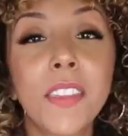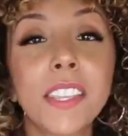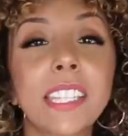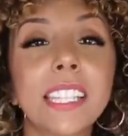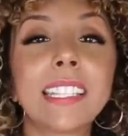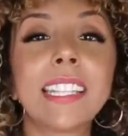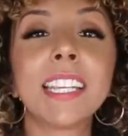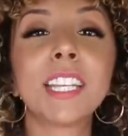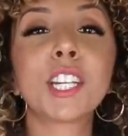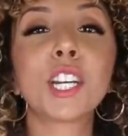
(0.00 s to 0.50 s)

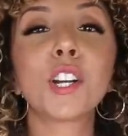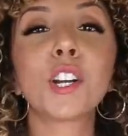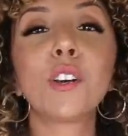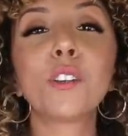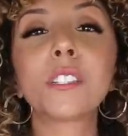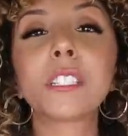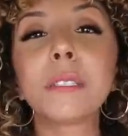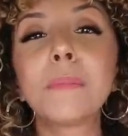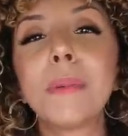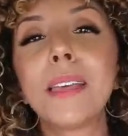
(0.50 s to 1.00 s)
This is the
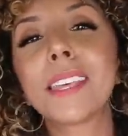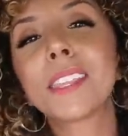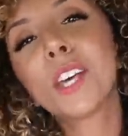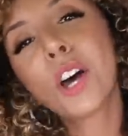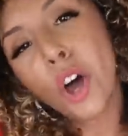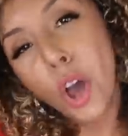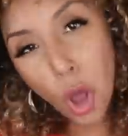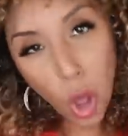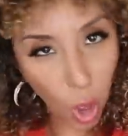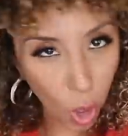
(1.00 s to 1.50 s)
CurlSmith
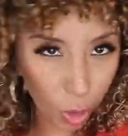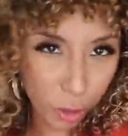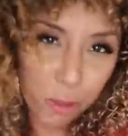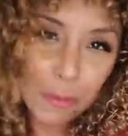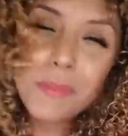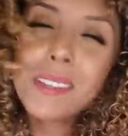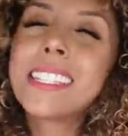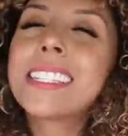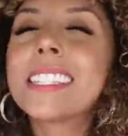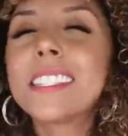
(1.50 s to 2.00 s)

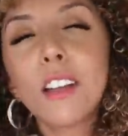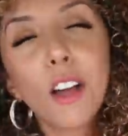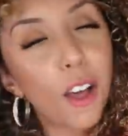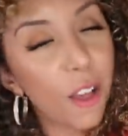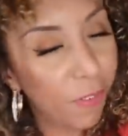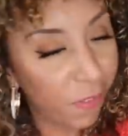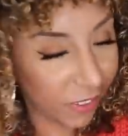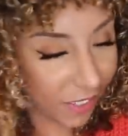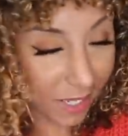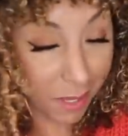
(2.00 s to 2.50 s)
Hold Me
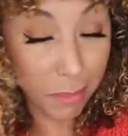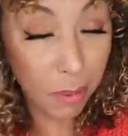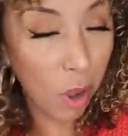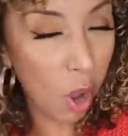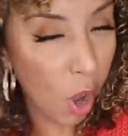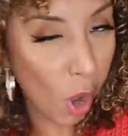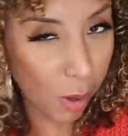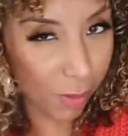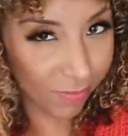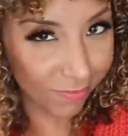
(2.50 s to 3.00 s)
Softly
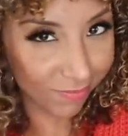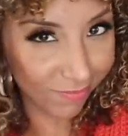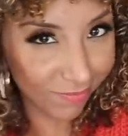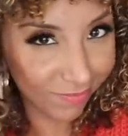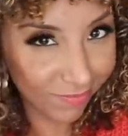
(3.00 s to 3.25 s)
Balm.